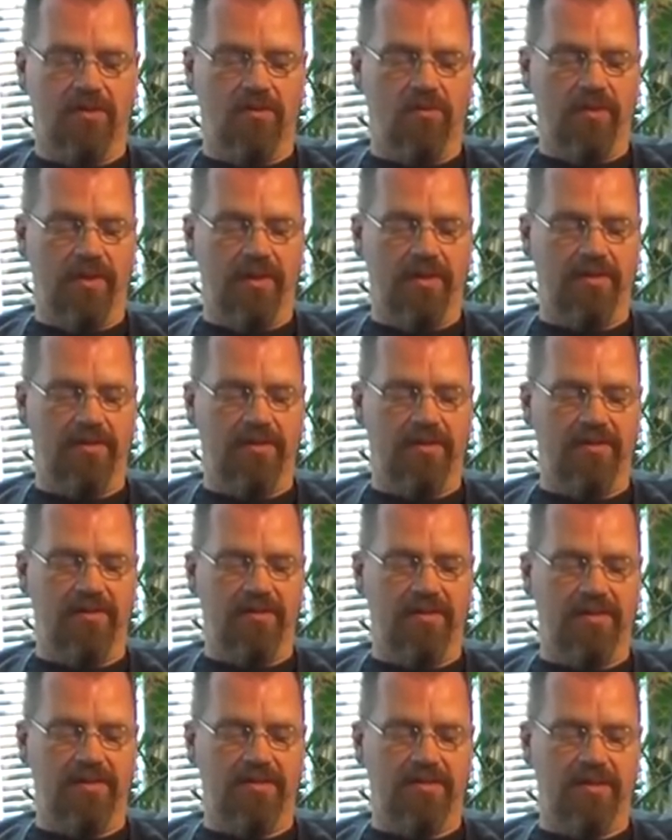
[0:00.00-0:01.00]
when
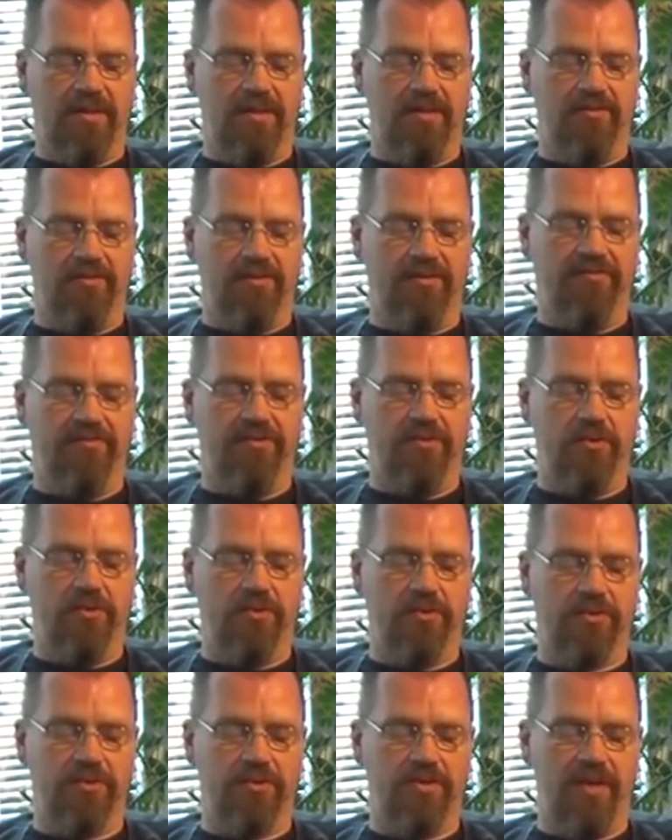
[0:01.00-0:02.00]
Italy
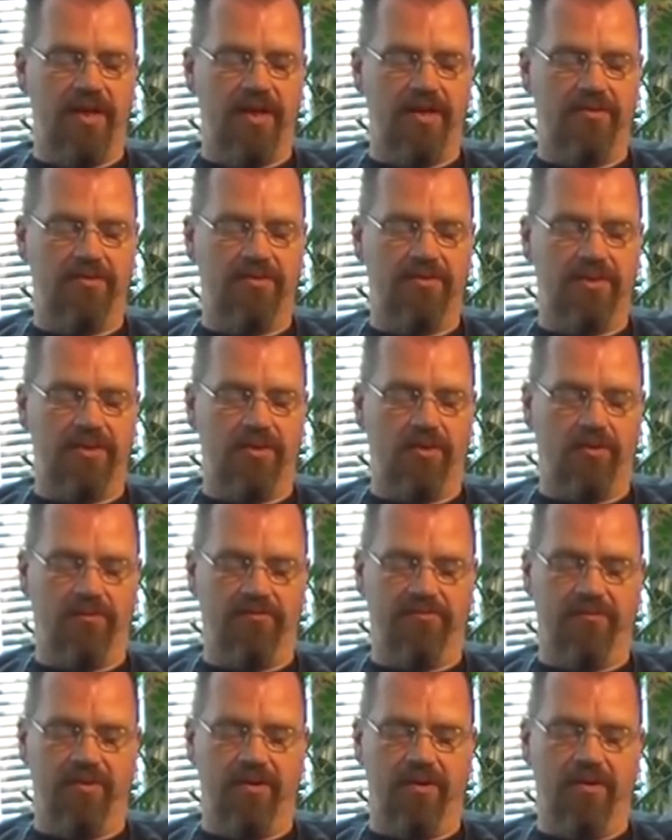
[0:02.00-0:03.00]
refused entry
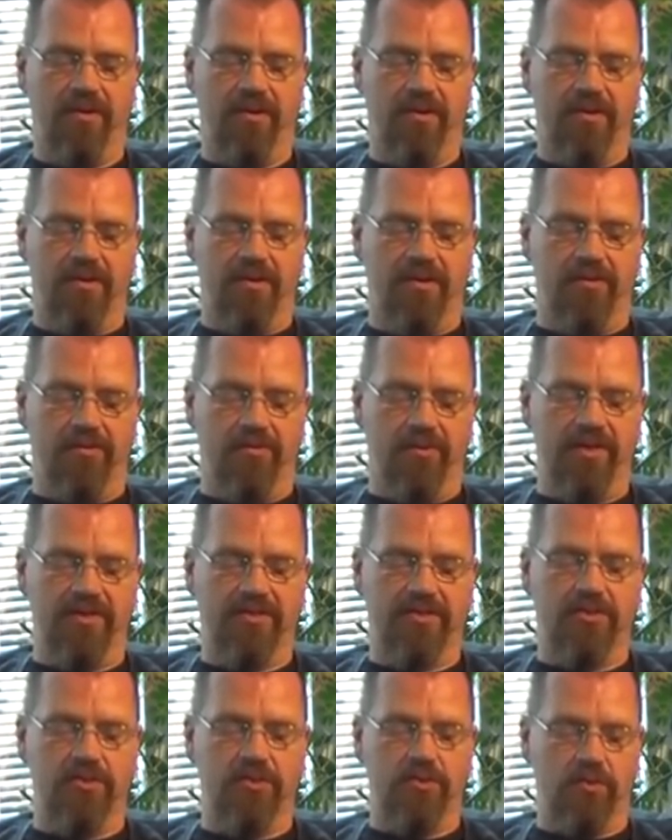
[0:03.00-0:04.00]
of a
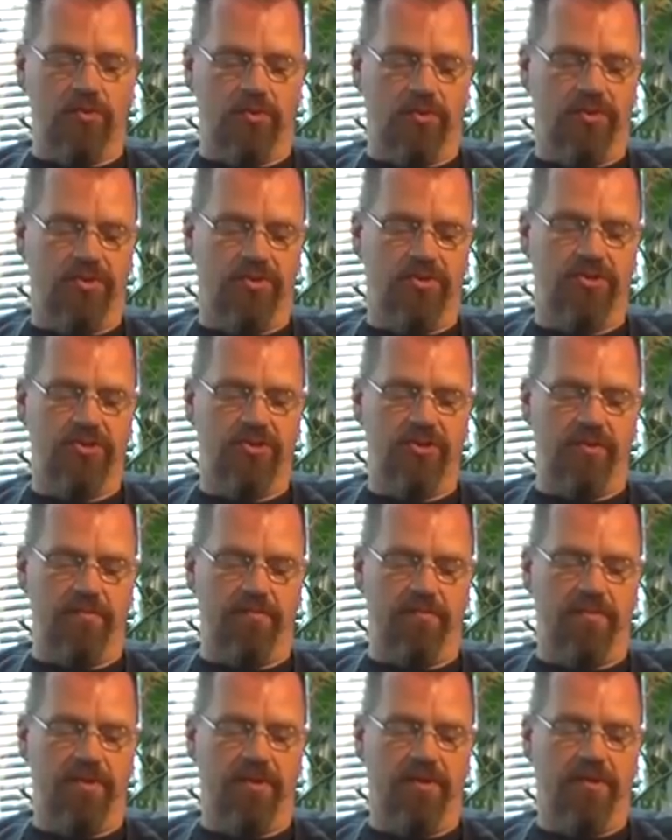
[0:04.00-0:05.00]
rescue ship.
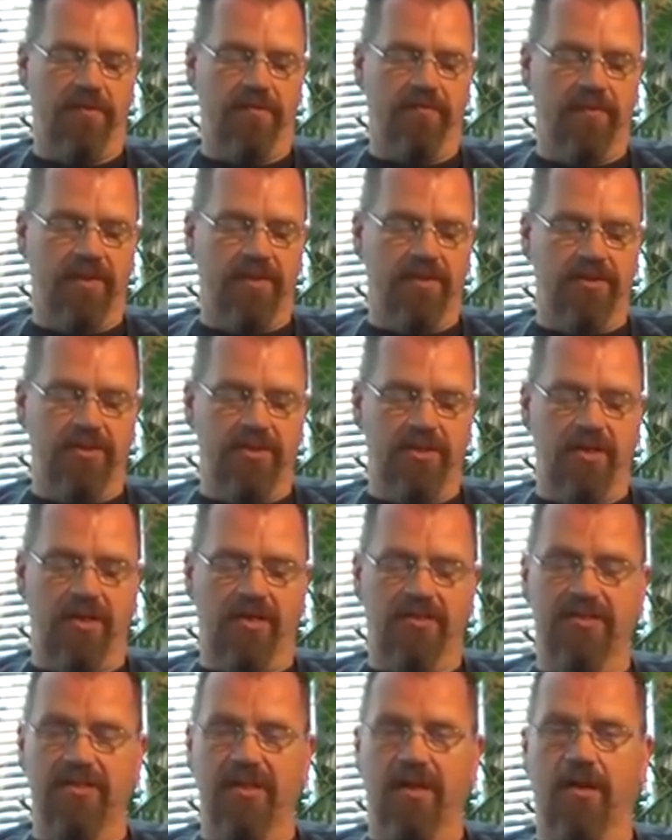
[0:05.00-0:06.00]
She
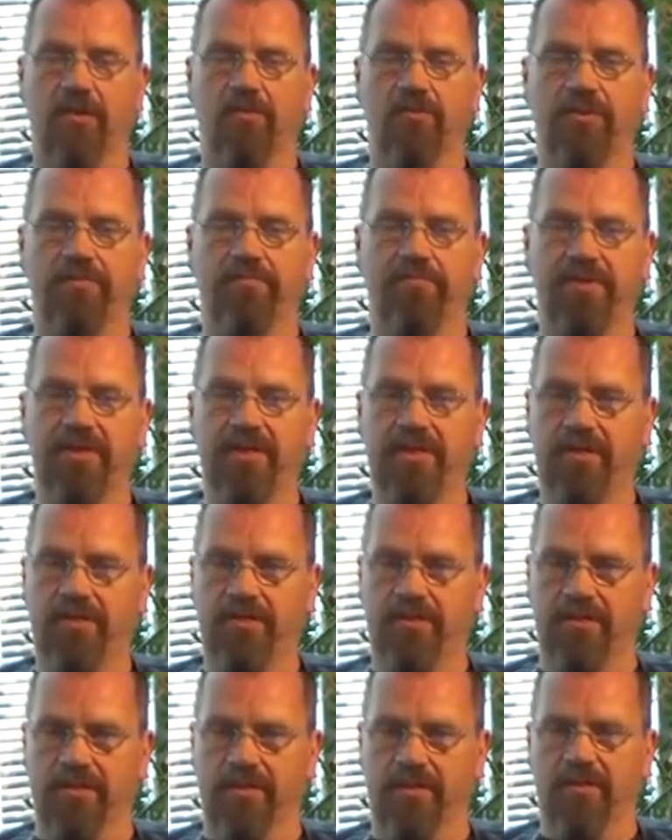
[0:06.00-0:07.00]
has now
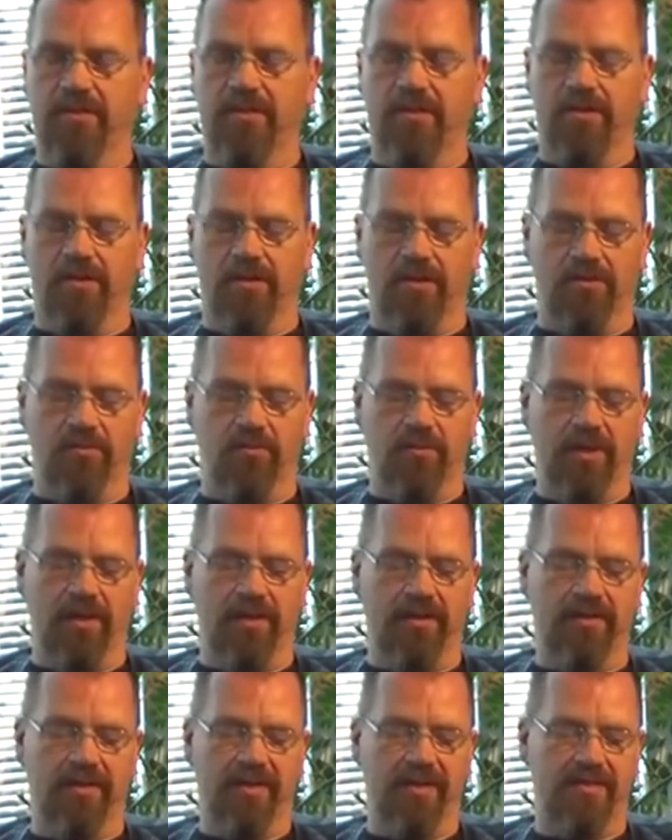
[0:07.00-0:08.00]
repeated her
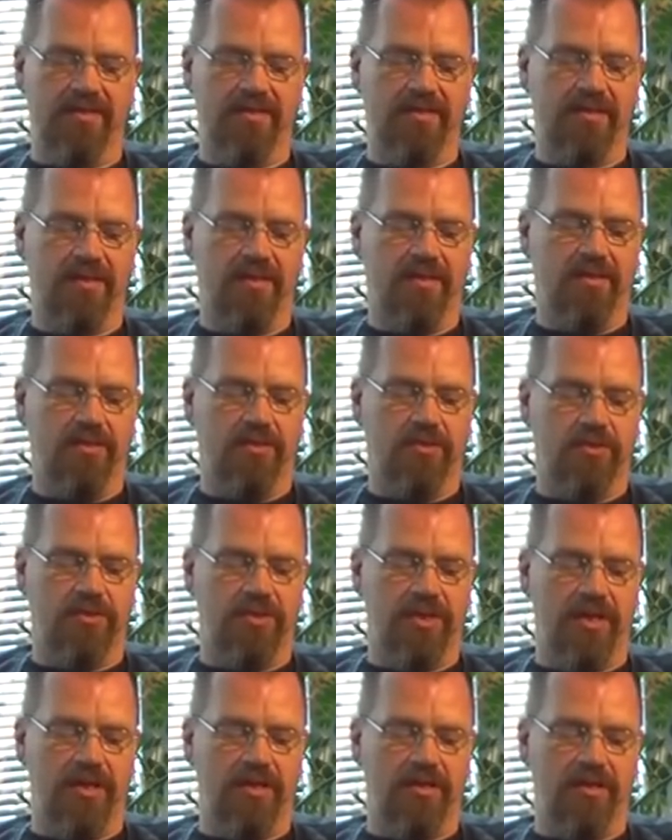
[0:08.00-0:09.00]
willingness to
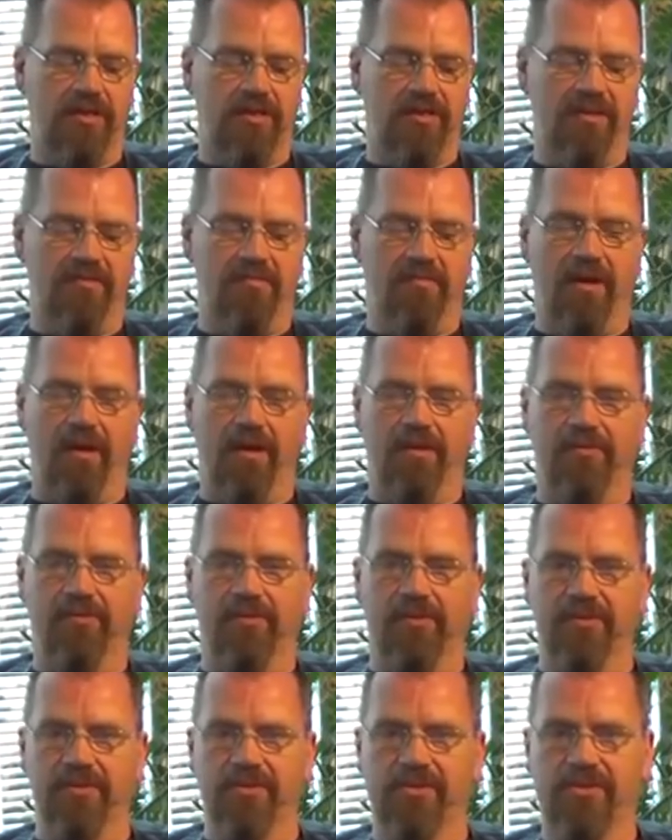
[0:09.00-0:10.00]
take in the
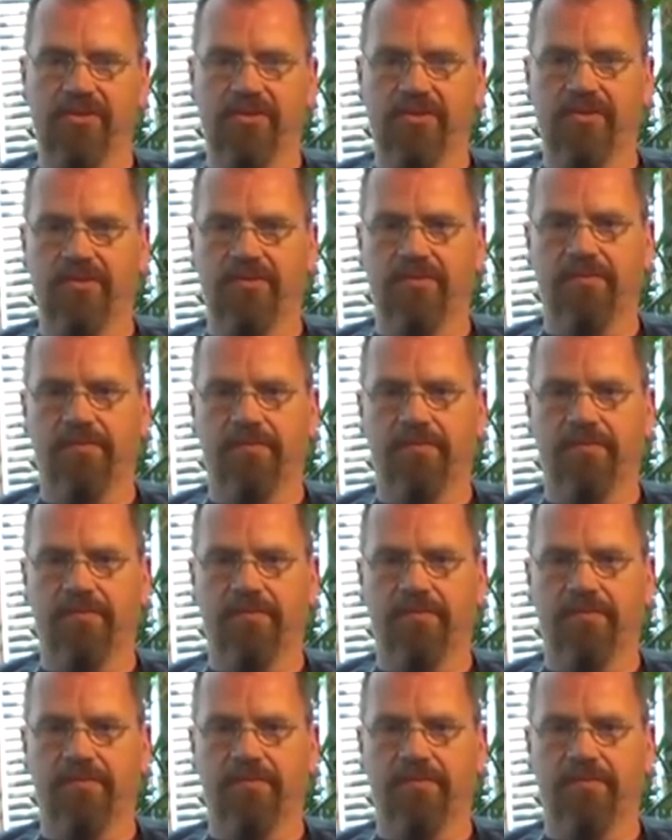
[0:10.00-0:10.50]
migrants.